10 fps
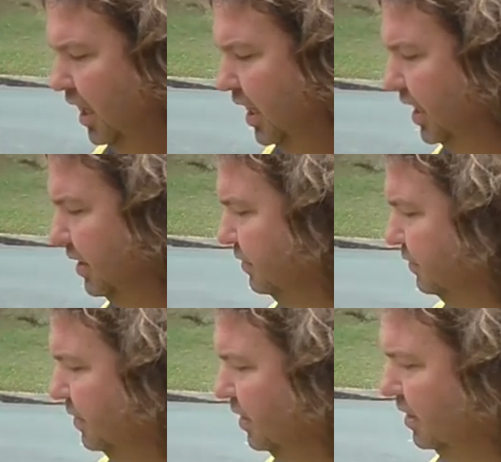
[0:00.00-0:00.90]
A
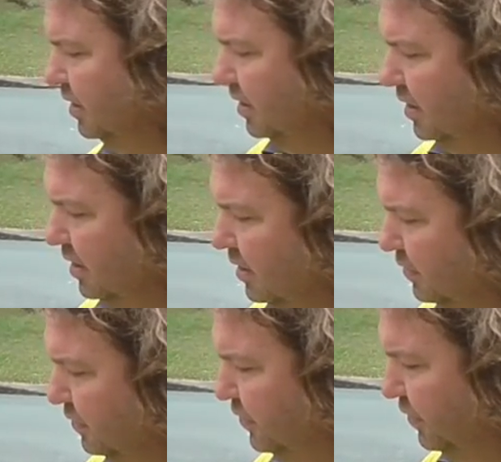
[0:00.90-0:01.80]

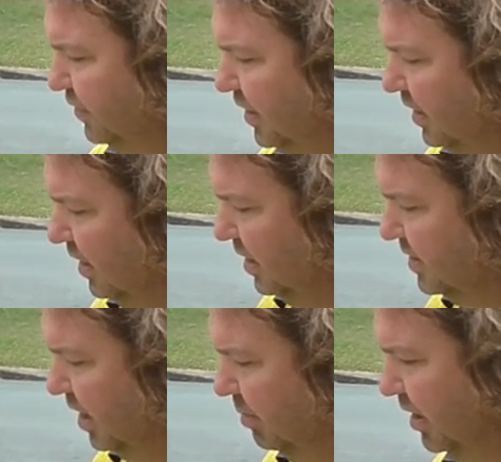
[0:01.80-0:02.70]
50
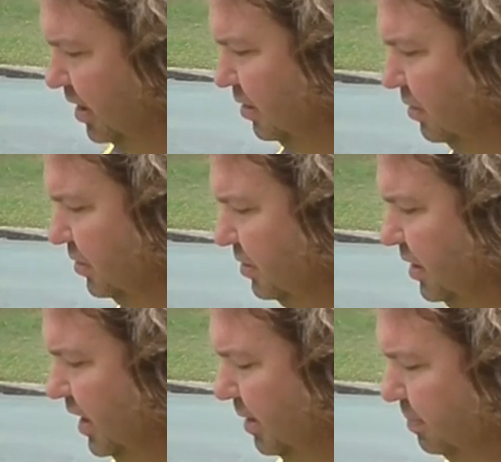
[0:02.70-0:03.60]
centimeter or
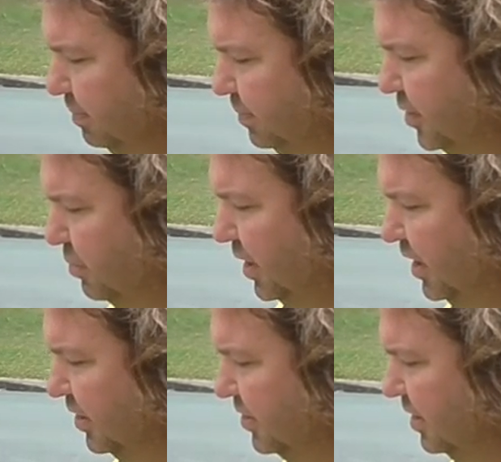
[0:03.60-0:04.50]

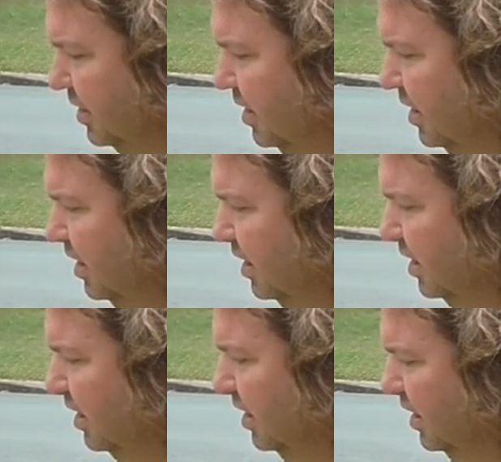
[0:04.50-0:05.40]
20 inch
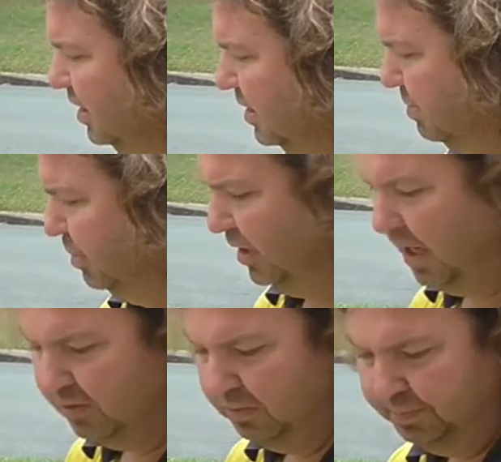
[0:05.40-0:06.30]
spirit
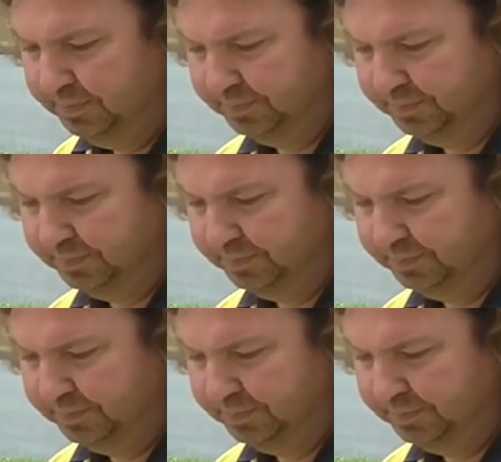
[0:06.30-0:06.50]
level.